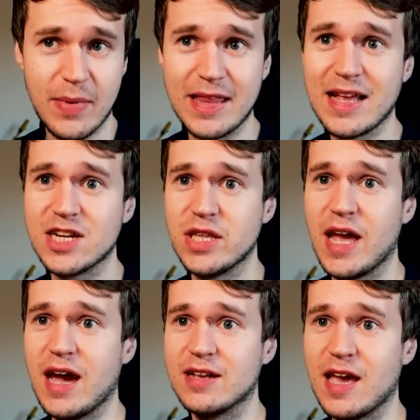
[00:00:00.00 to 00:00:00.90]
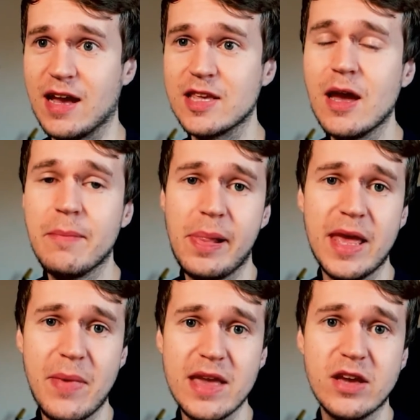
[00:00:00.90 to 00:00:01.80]
and they'd actually act as
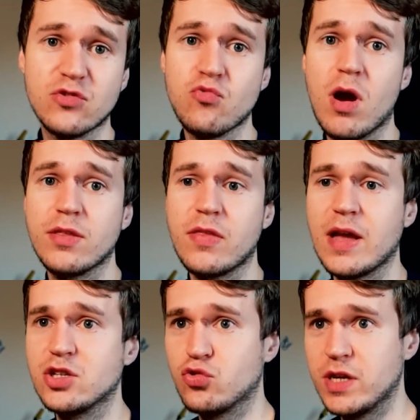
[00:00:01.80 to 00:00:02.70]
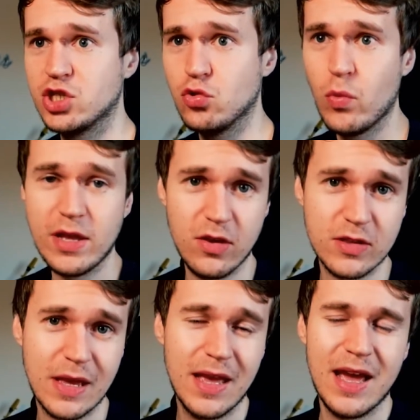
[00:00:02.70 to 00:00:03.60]
playmakers rather than traditional
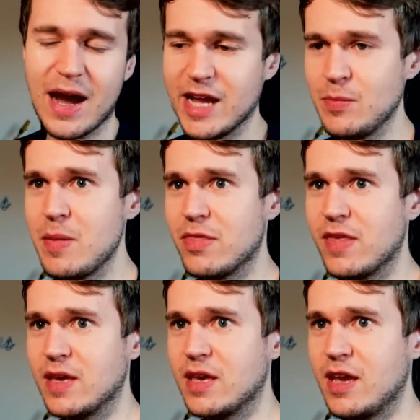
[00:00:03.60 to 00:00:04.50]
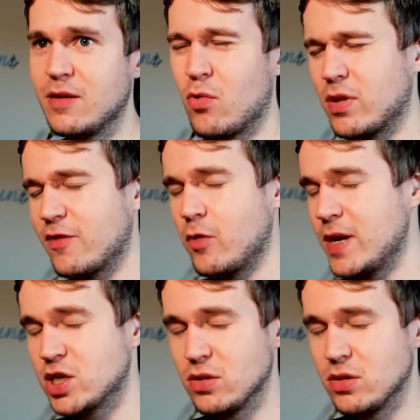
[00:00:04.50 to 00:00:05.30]
wingers. And you may be thinking, well, that formation